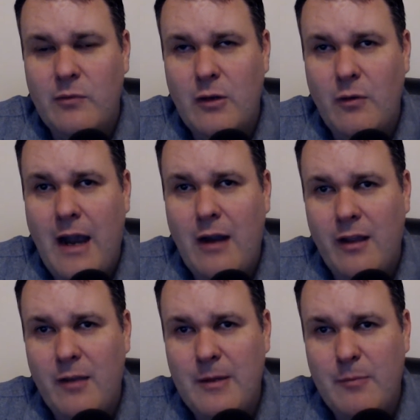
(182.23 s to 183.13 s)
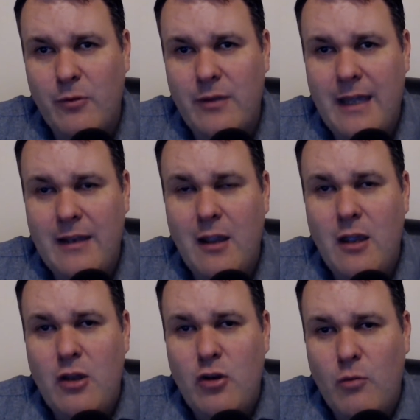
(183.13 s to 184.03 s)
Hire a lot of people that
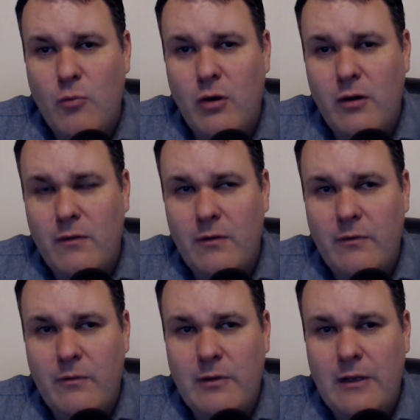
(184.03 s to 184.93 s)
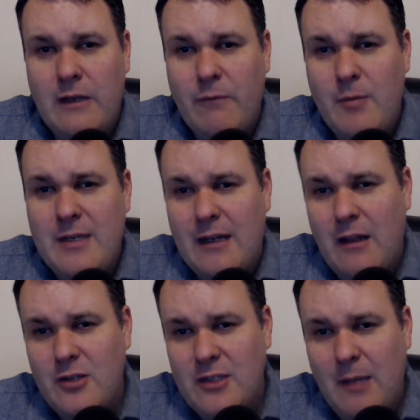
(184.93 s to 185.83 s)
know more from a
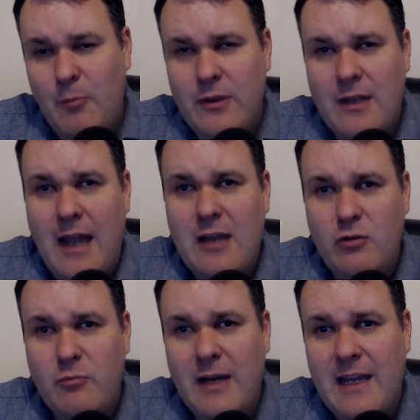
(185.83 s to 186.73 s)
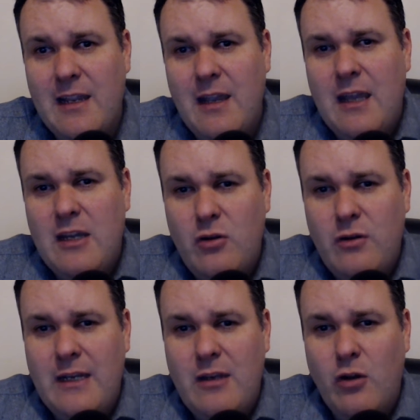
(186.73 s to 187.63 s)
technology standpoint than I do, but you do
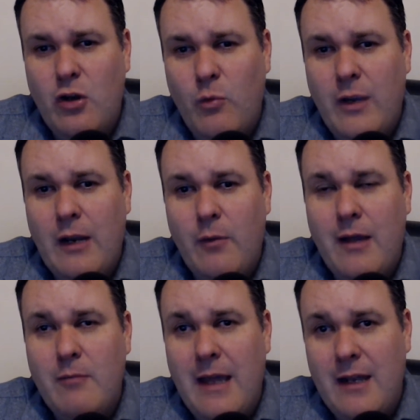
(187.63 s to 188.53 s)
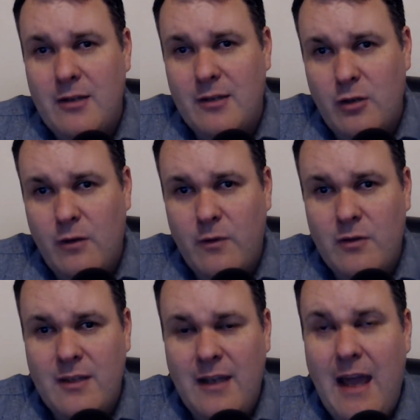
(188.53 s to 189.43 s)
need to know your way around managing
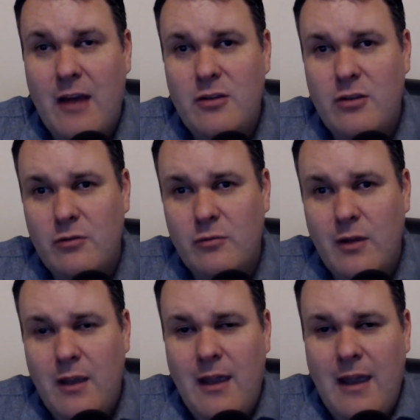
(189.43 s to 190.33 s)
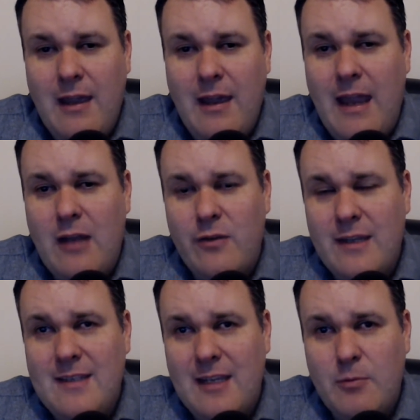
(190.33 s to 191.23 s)
servers and how to handle
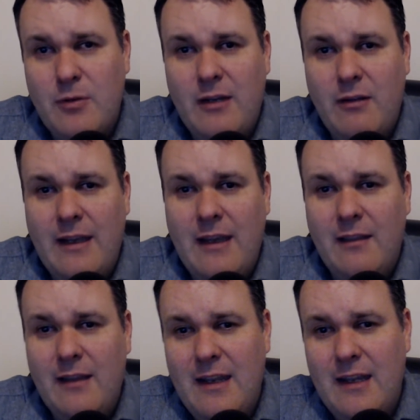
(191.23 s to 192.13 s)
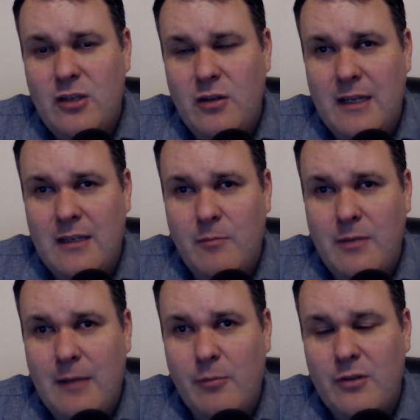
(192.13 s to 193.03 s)
these things. Particularly in Linux, you need to
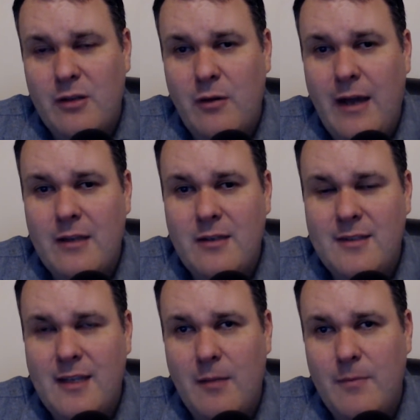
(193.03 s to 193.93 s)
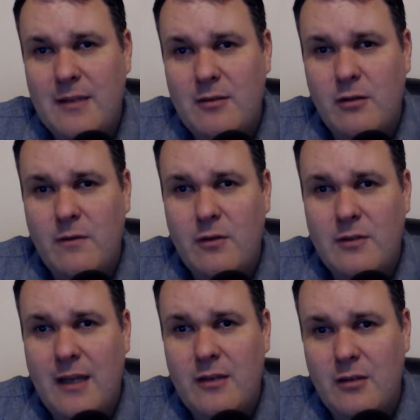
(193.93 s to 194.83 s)
be able to know how to set up these
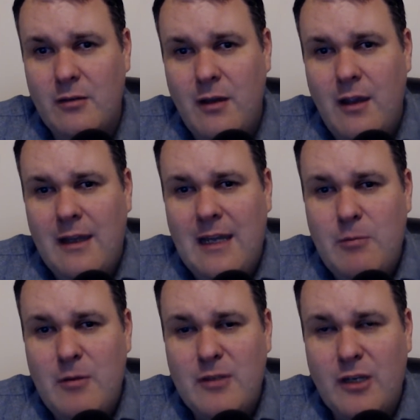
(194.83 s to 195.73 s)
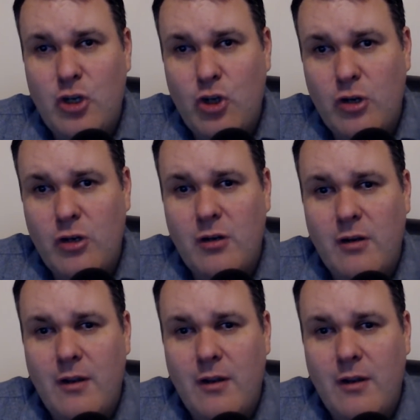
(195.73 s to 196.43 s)
servers, how to keep them secure,